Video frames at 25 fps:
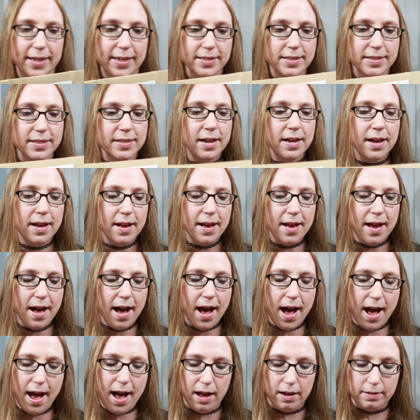this.
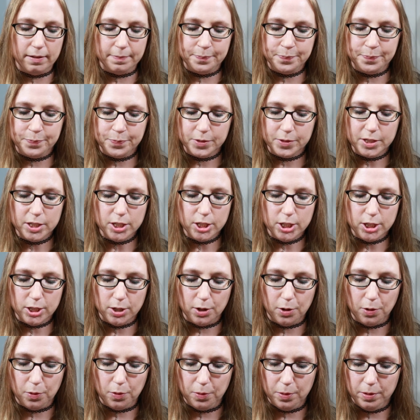Um,
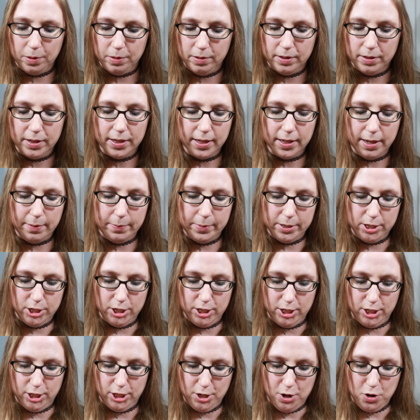So let me
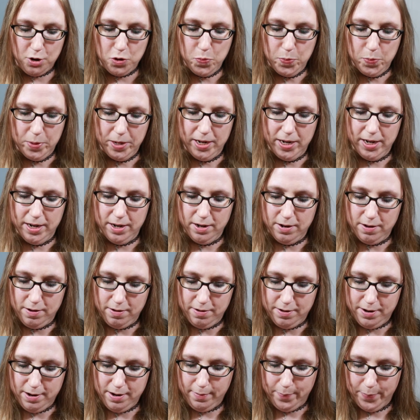just open it
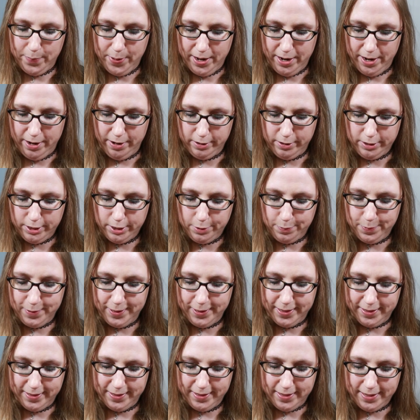on up here so
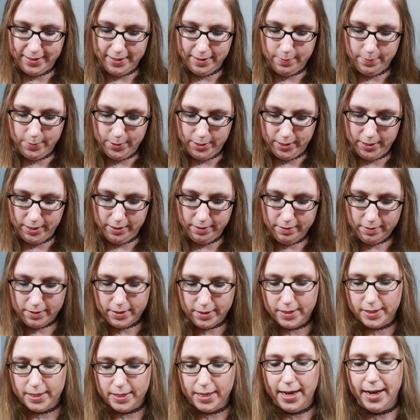we can see what it
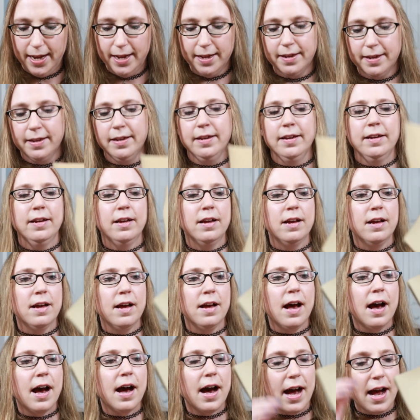looks like.
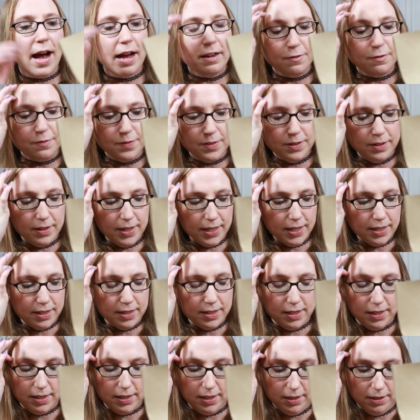I feel like
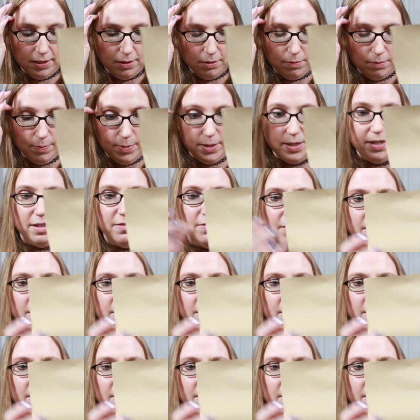this is a little bit